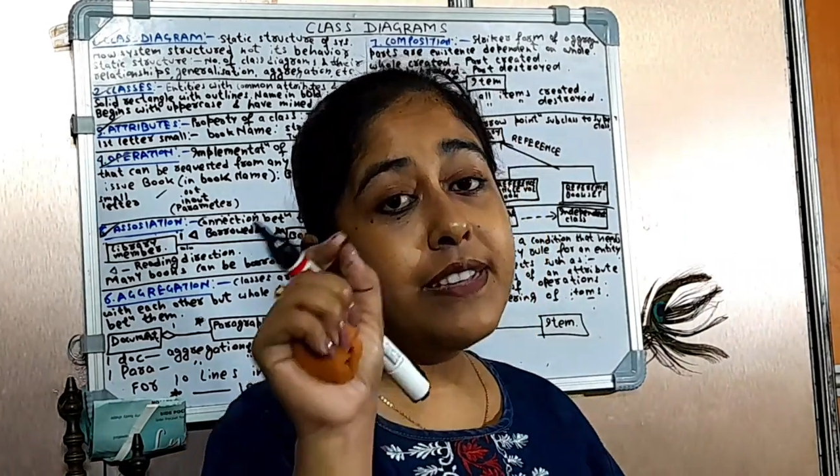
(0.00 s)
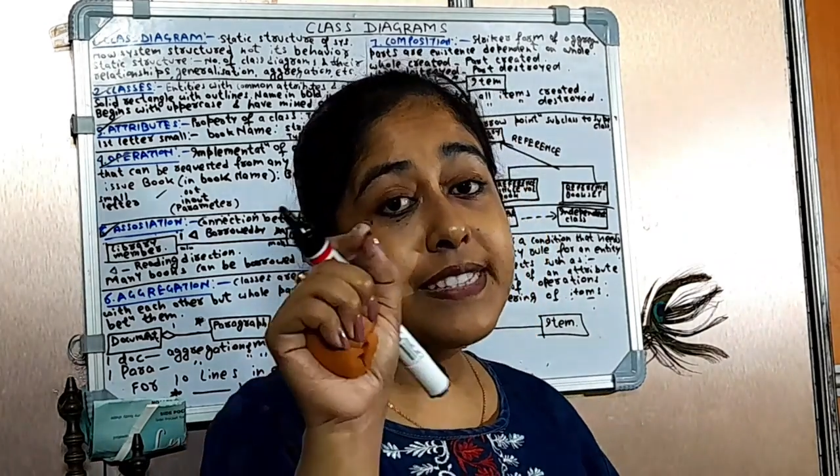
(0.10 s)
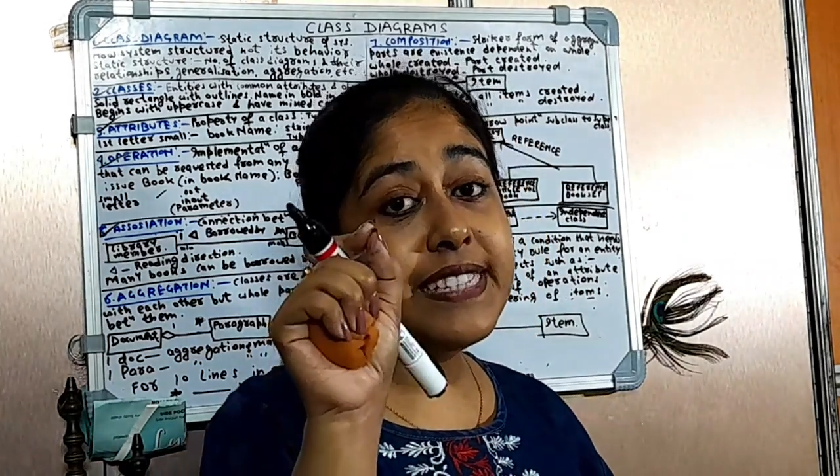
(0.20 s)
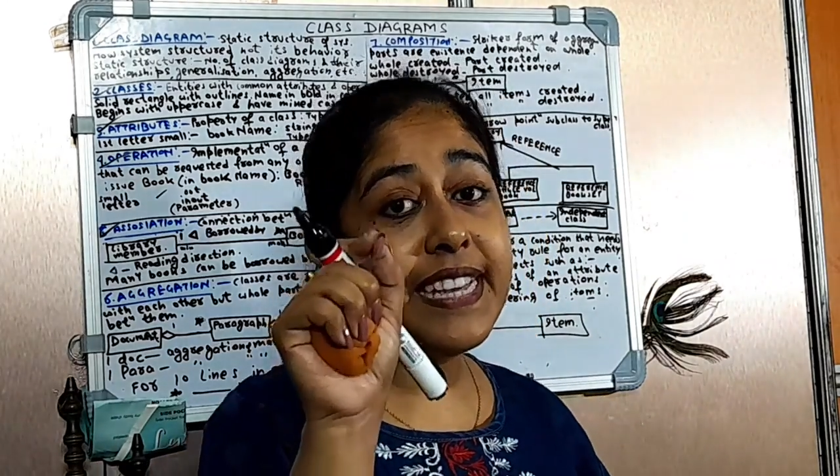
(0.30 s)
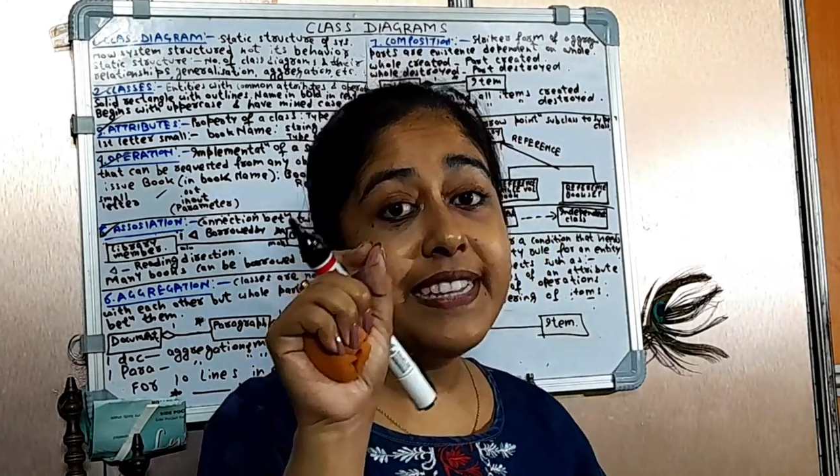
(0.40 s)

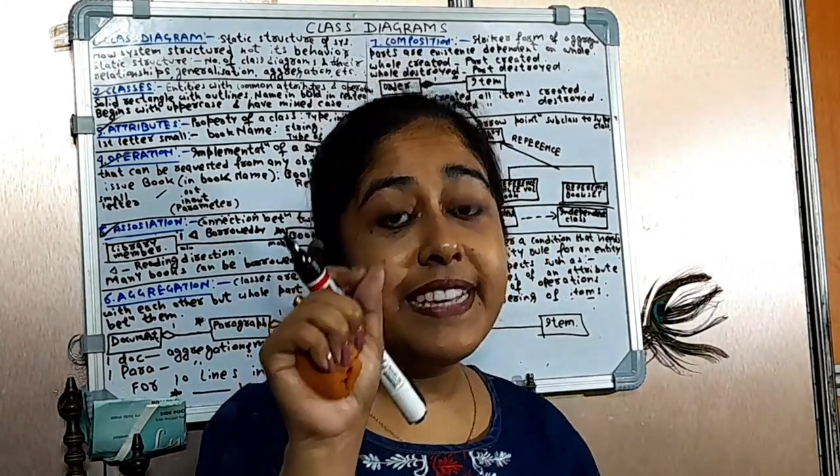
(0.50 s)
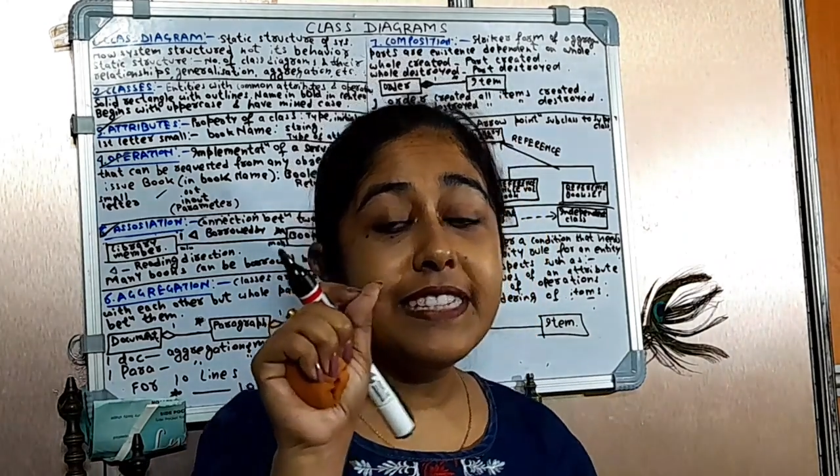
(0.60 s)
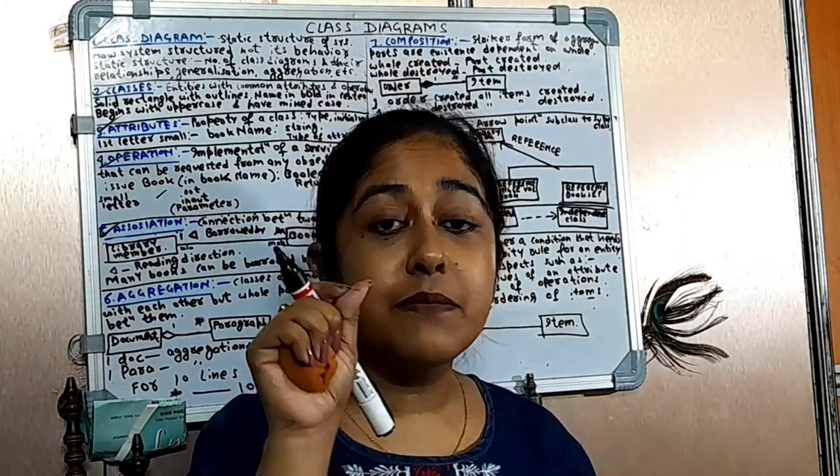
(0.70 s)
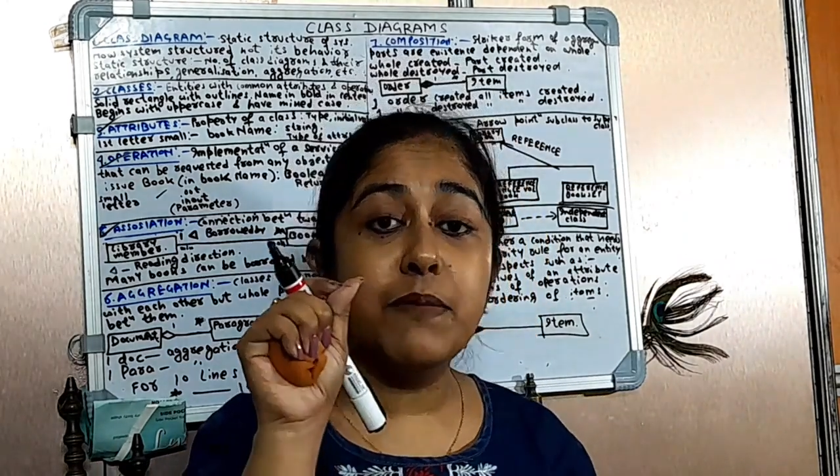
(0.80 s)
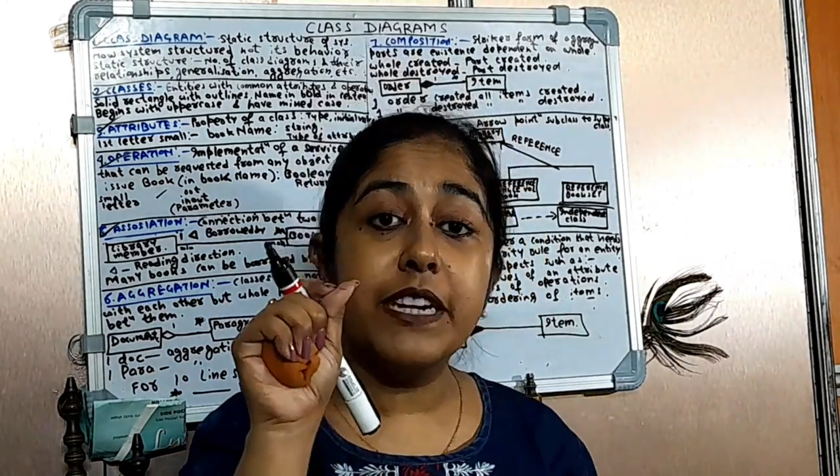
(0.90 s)
see
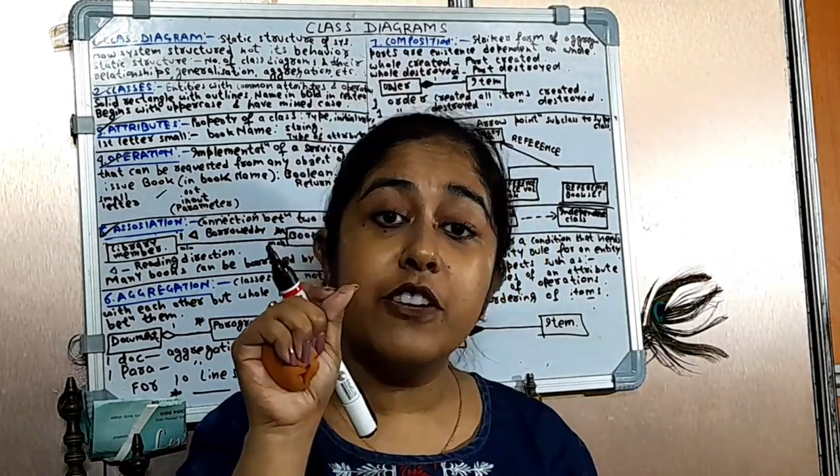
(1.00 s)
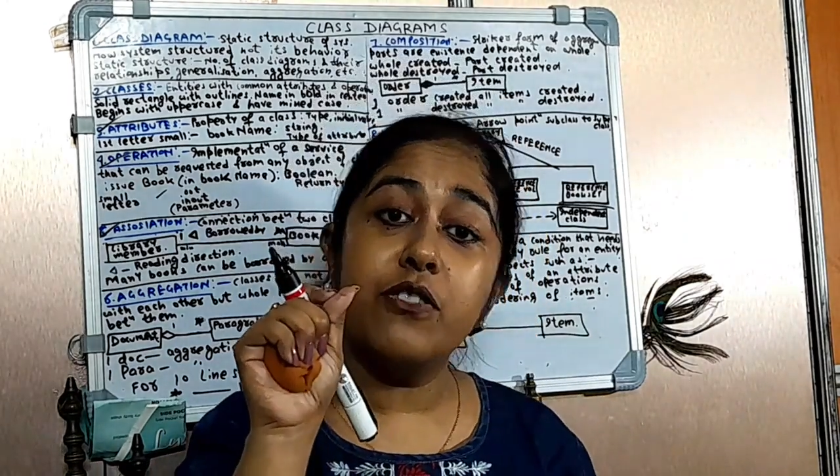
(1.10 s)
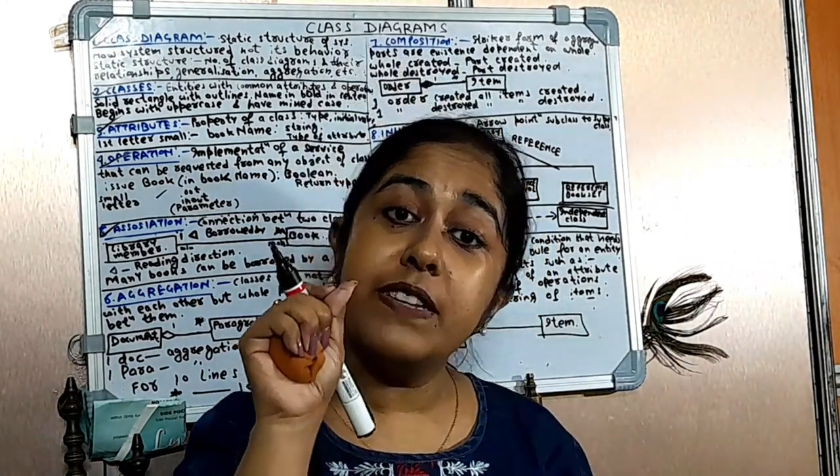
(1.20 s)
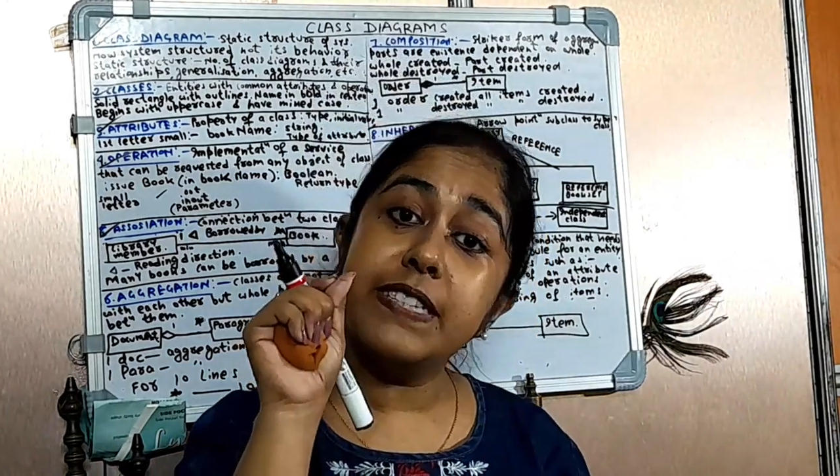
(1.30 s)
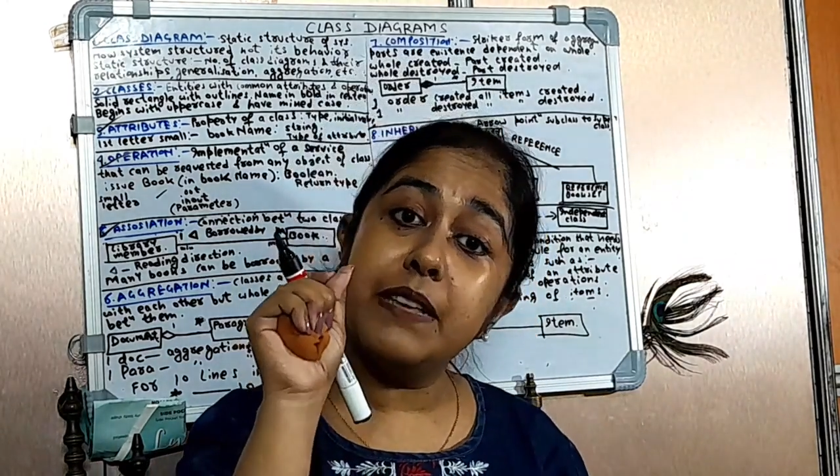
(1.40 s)
these
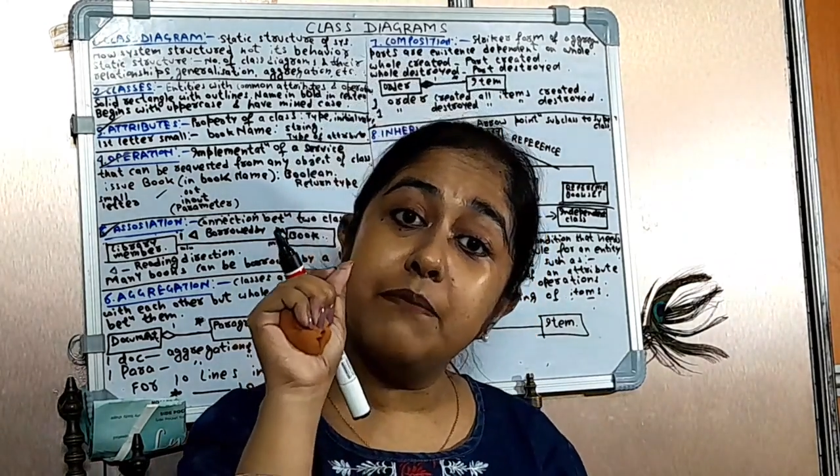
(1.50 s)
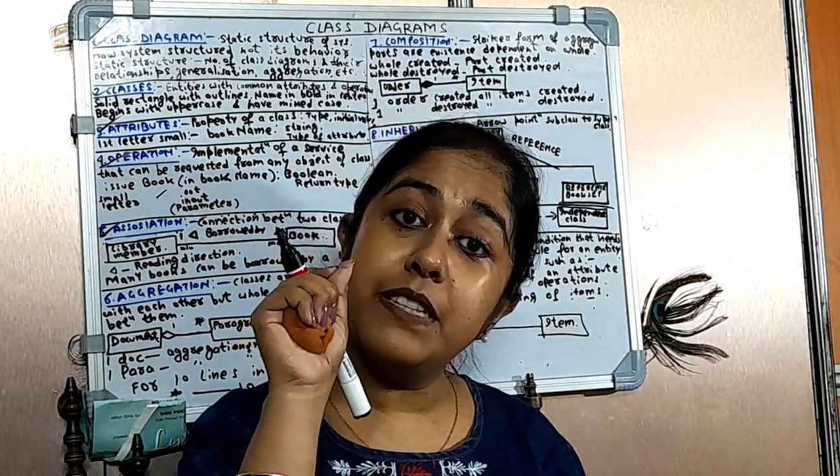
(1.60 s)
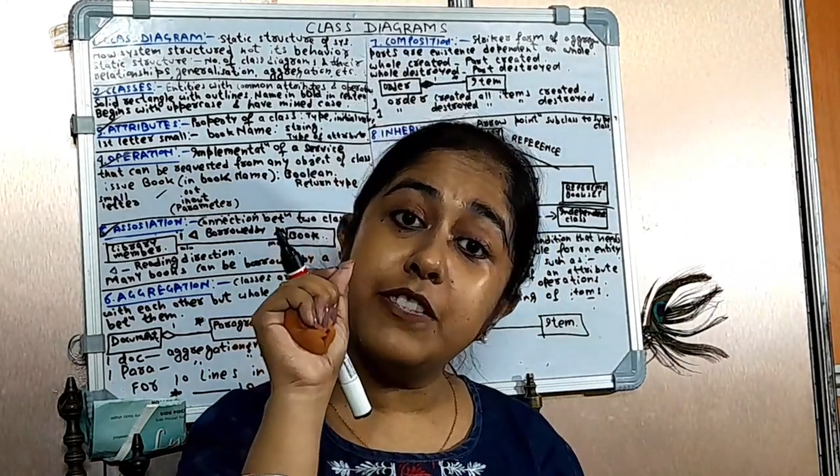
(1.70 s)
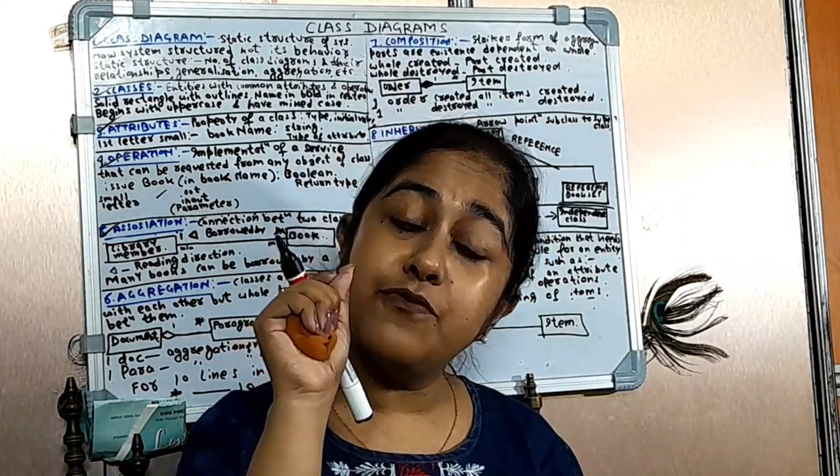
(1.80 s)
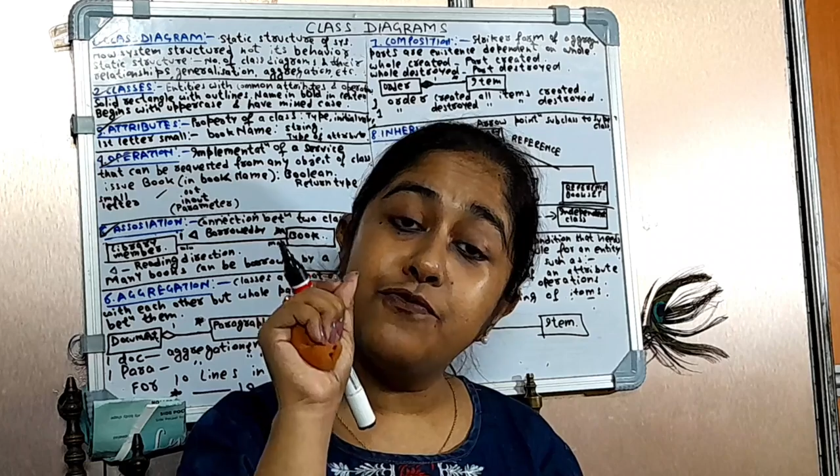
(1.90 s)
particular
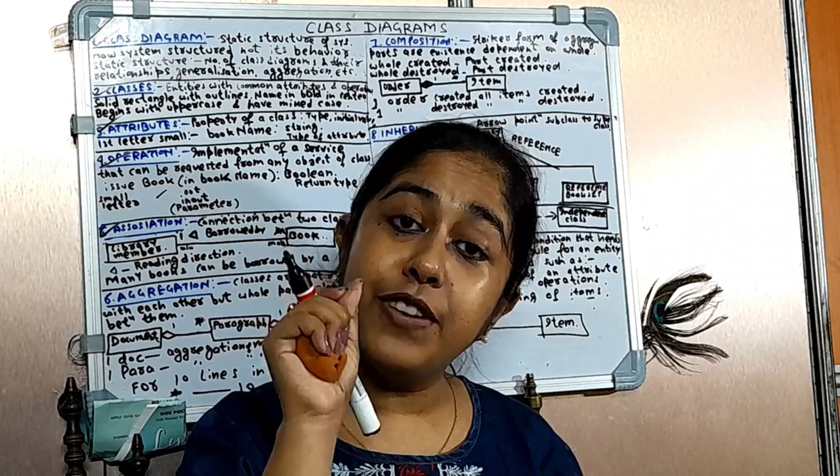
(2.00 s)
symbols